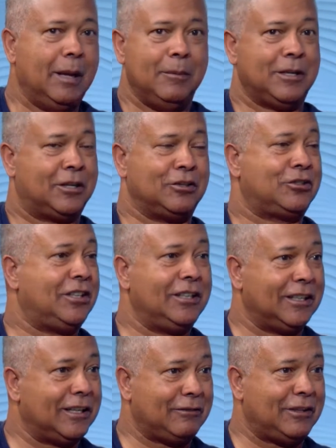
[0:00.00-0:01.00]
because she
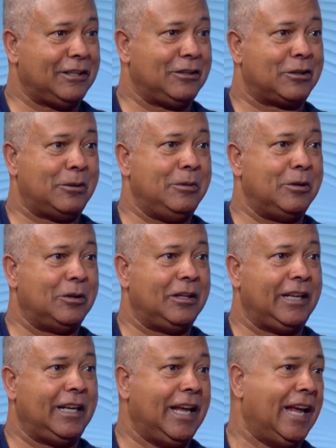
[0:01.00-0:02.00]
lived in the
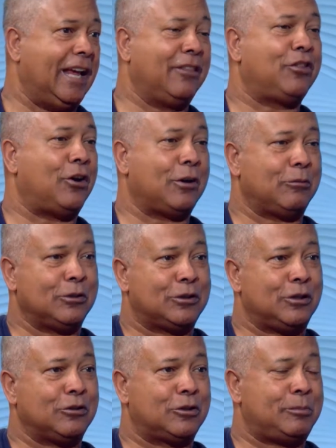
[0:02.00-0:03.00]
community and thought it was
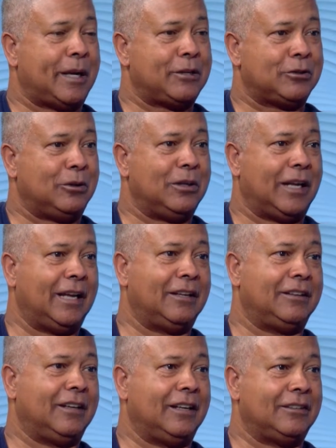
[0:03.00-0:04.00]
so special
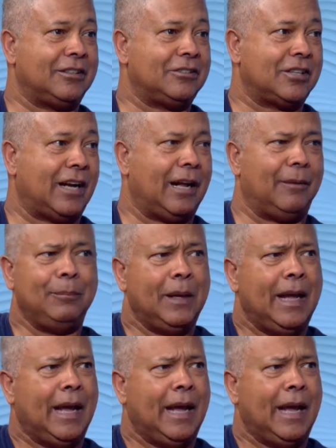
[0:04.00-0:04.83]
as a child.